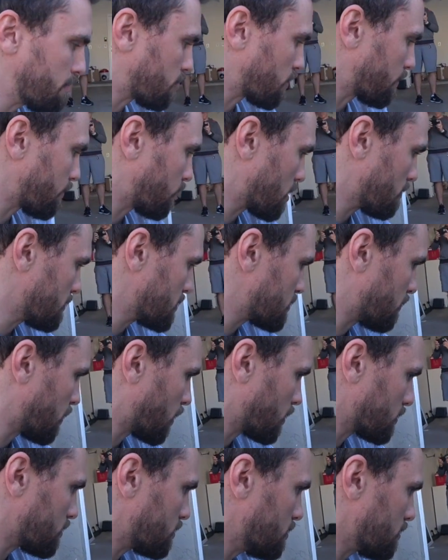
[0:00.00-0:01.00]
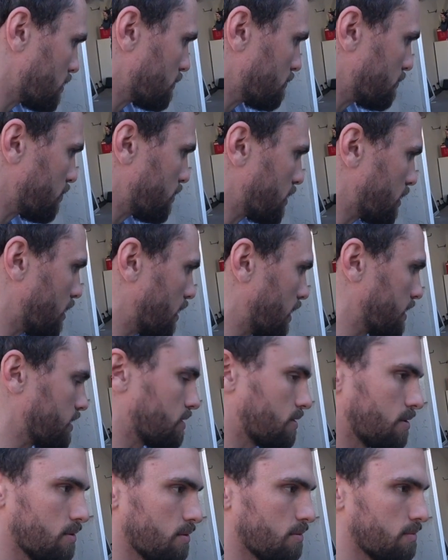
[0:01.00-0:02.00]
Performance parts that you can put on
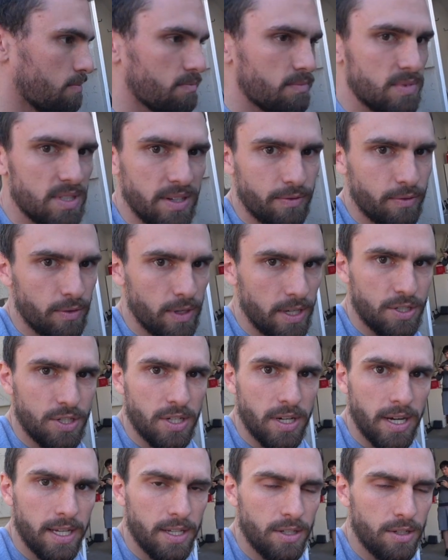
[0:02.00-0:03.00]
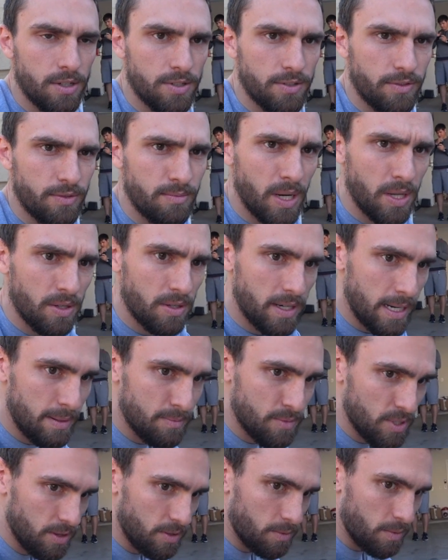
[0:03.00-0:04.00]
to differentiate yours from other
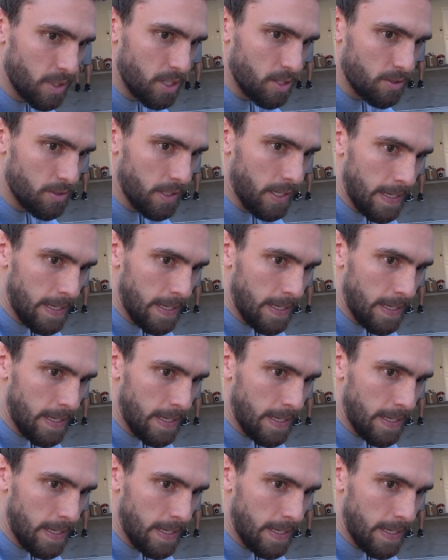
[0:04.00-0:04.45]
M's on the road.